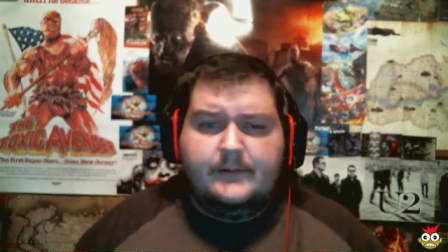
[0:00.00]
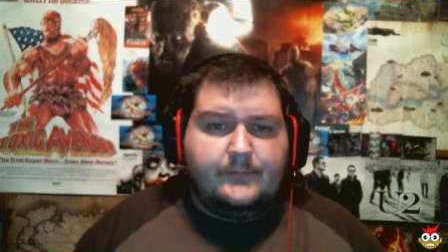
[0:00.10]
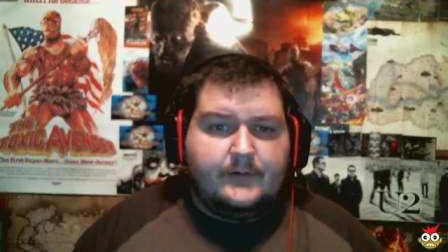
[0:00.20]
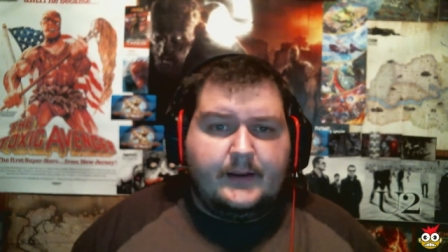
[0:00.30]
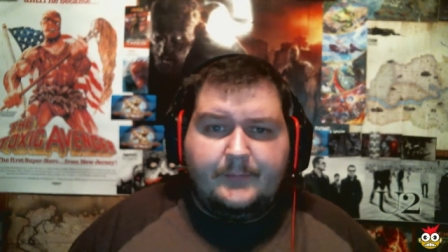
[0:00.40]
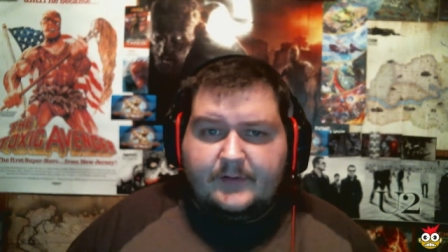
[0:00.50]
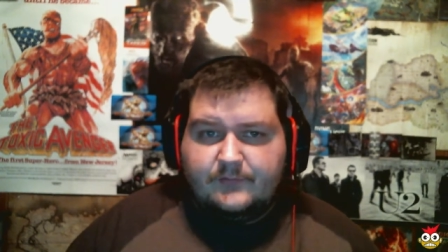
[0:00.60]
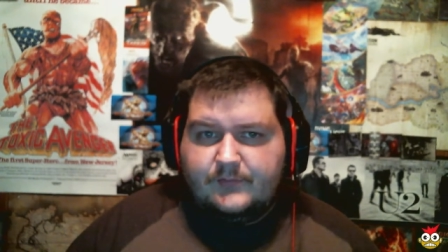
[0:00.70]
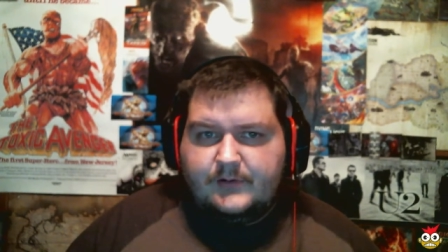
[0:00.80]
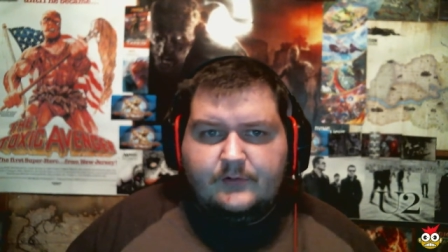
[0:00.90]
But I bought the
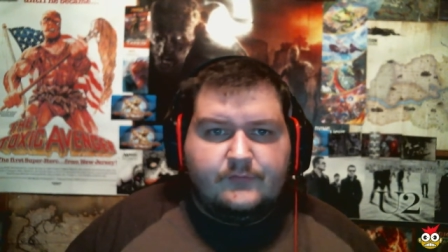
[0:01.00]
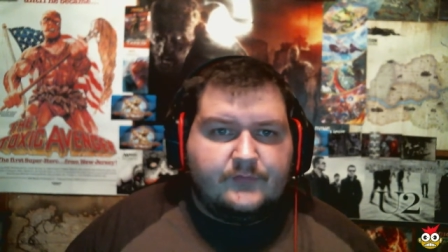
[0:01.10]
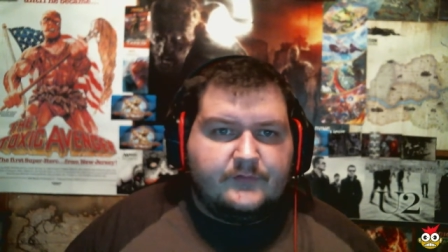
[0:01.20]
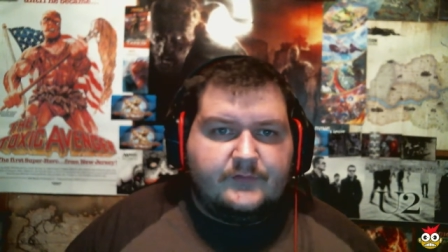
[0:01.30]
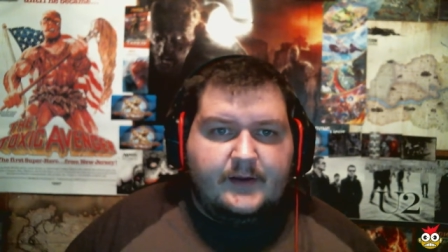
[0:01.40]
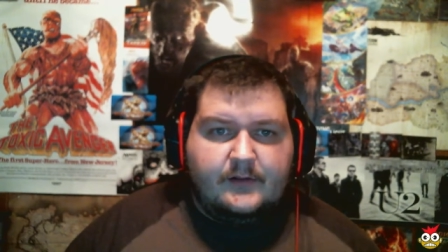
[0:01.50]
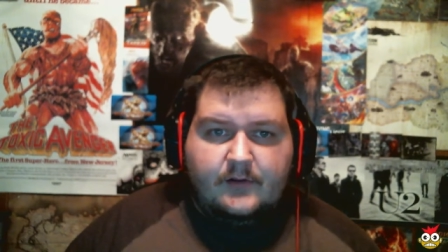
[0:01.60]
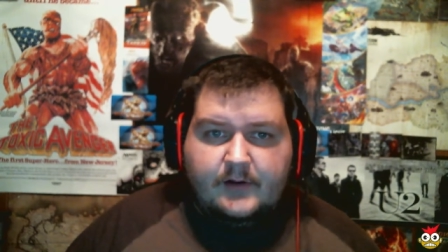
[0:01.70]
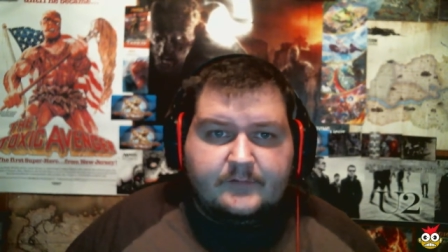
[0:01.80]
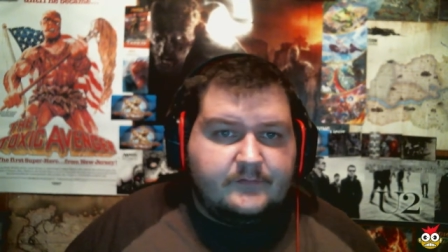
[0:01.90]
Wii U first day of
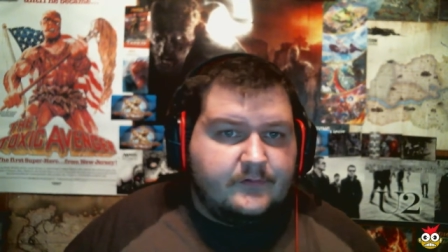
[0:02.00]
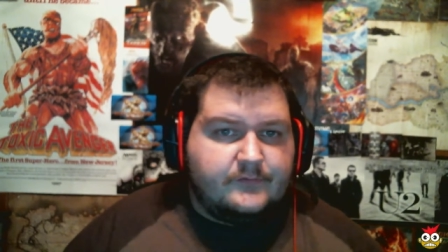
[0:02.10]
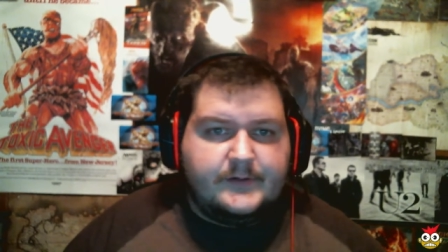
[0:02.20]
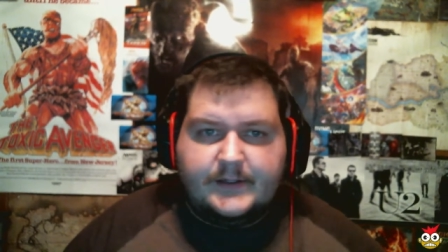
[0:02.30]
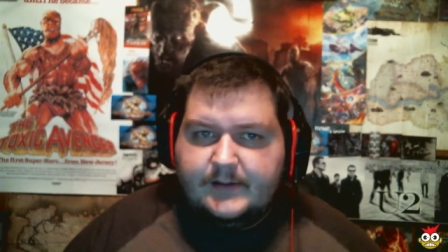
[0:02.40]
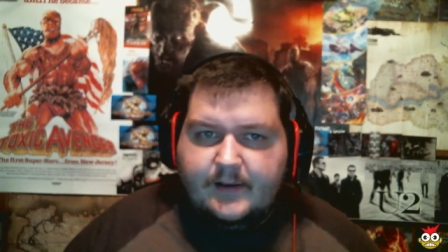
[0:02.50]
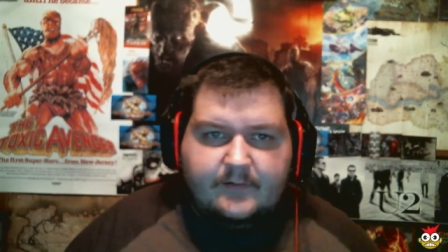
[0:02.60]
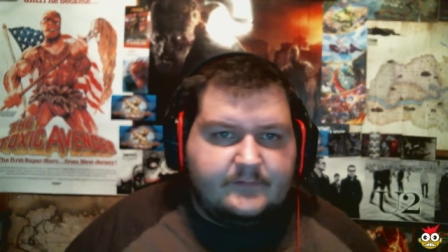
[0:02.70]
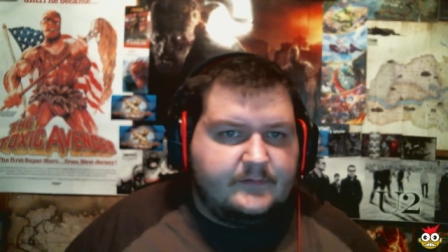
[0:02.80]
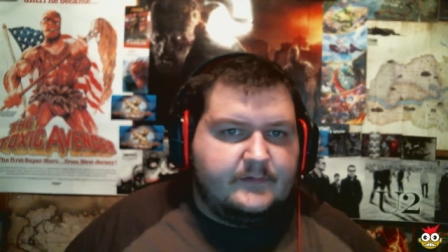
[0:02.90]
launch, the
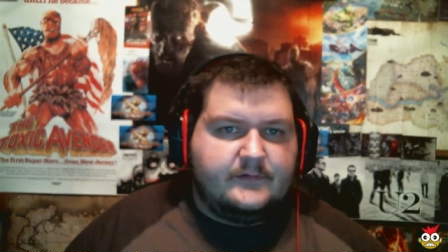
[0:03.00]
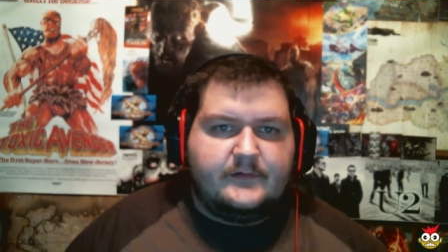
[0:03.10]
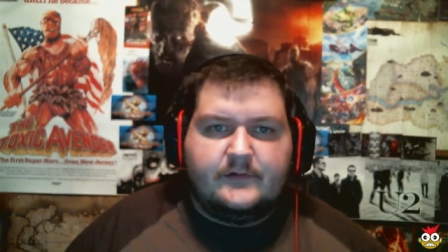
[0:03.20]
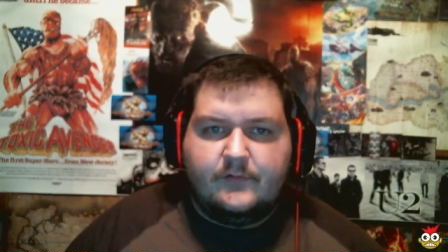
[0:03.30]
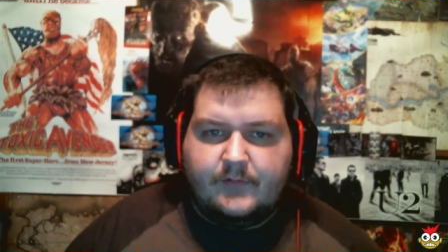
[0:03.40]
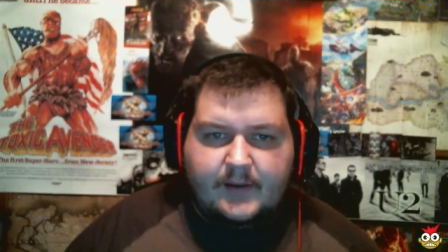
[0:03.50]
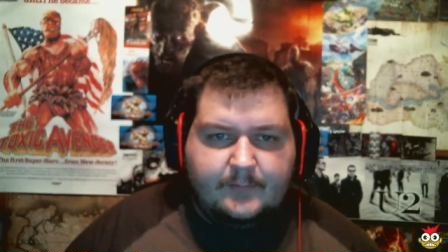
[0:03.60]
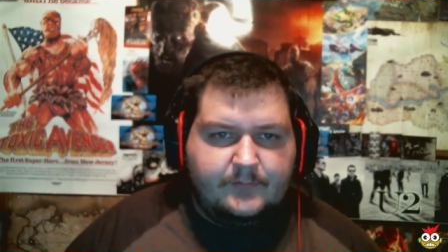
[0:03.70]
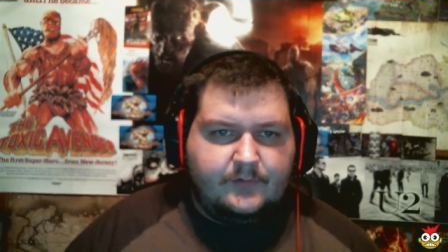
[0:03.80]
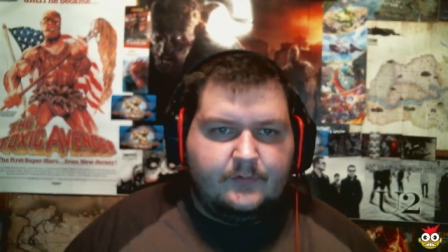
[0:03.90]
3DS, the Nintendo
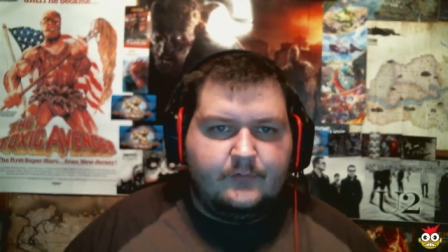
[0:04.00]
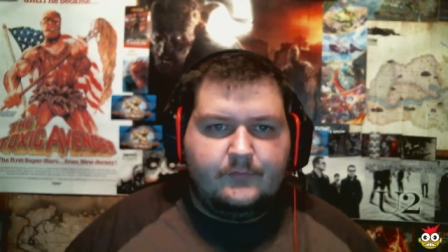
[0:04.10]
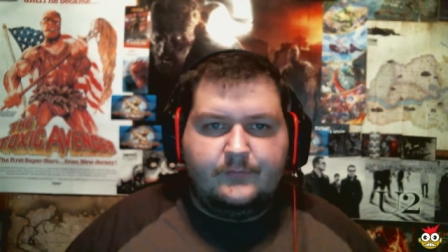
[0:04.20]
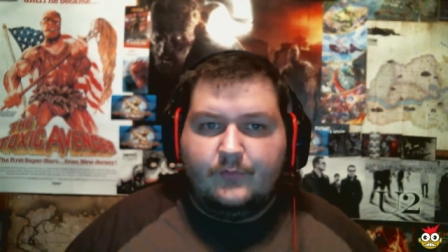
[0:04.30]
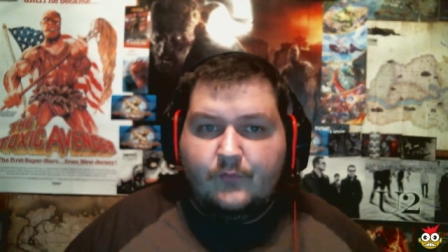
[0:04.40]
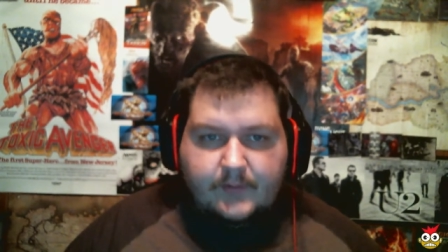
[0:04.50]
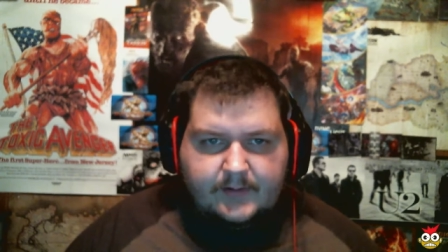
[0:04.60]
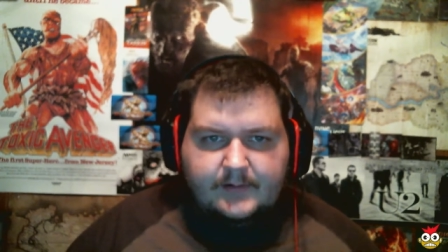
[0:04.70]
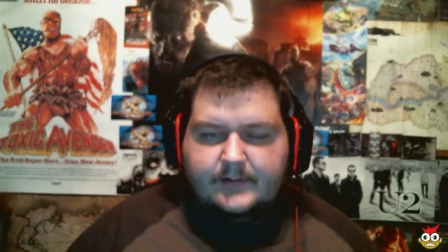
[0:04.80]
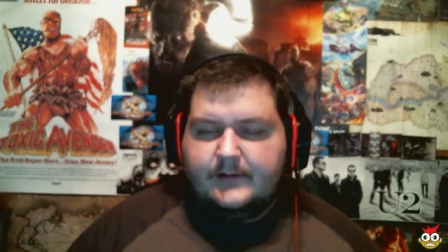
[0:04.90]
GameCube, the
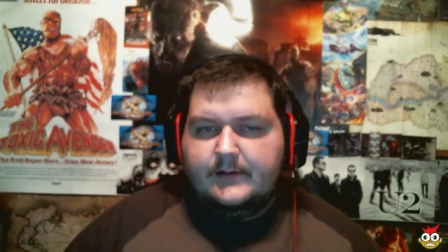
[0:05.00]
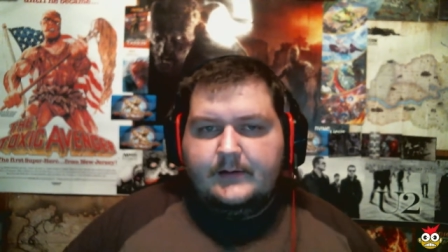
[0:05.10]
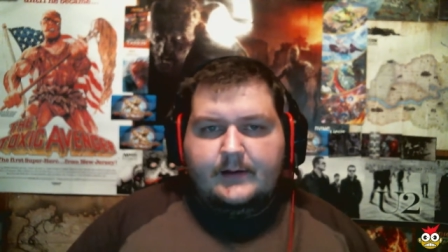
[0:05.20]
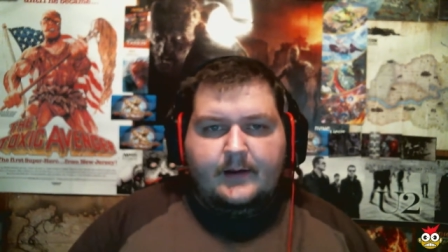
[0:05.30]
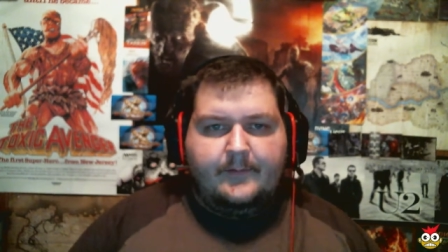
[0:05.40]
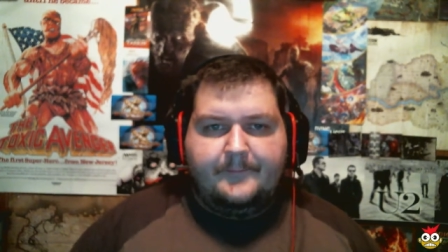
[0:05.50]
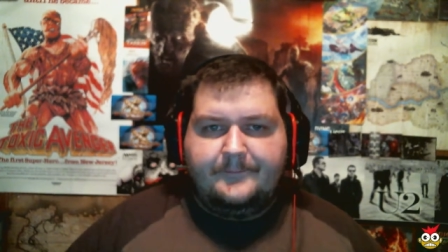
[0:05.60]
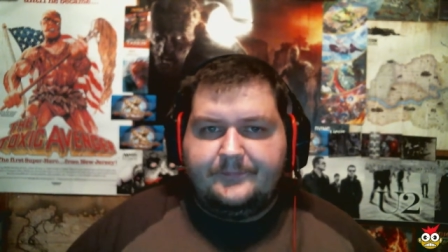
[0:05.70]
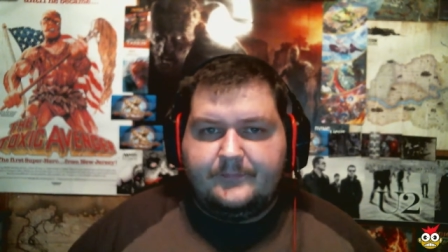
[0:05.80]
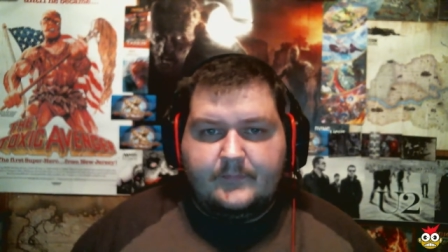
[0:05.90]
Wii,
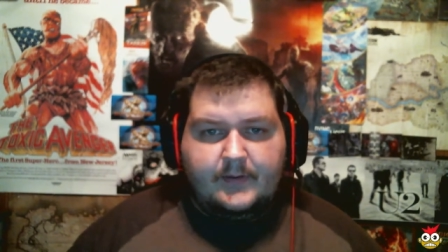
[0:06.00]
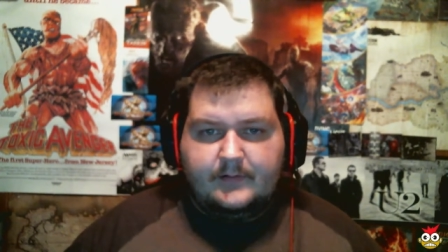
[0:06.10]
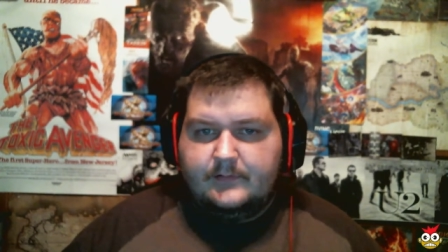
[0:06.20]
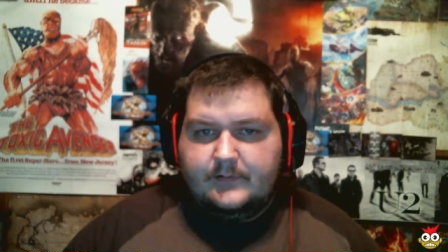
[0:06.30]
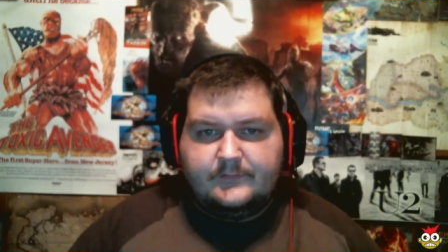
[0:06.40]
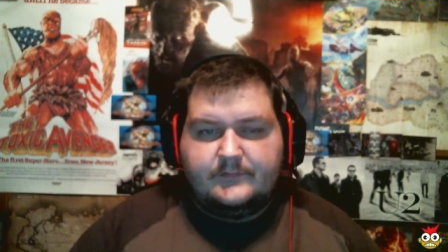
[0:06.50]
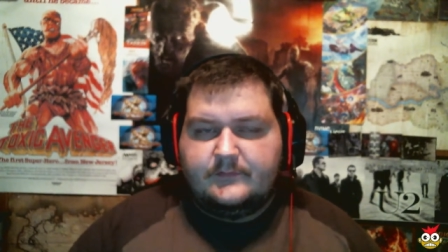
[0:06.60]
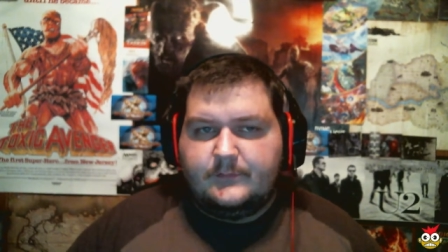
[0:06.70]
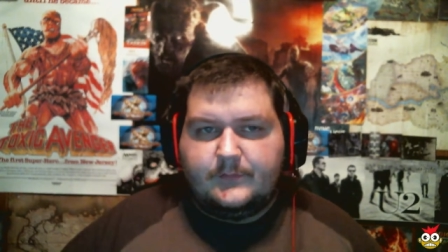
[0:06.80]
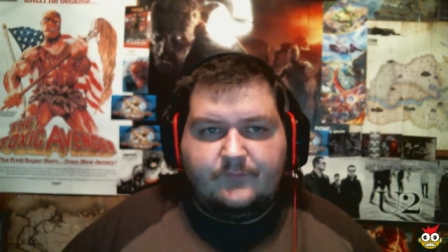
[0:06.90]
um, and it's
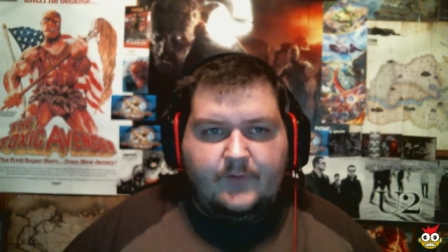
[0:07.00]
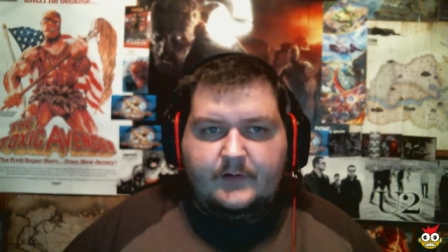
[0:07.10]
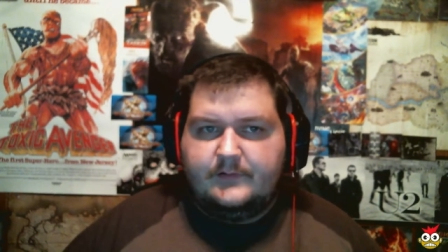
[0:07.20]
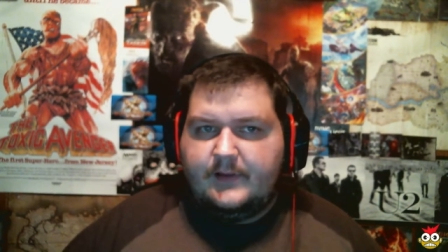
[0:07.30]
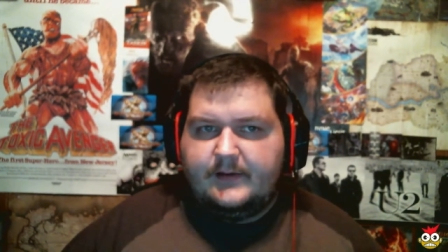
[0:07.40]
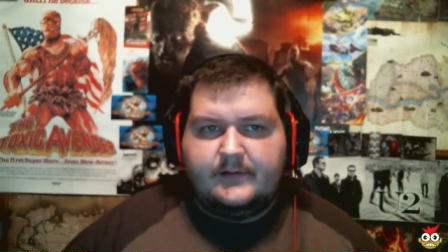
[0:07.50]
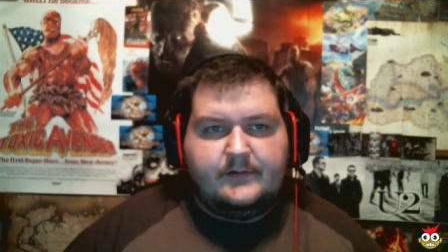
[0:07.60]
just it was fun, like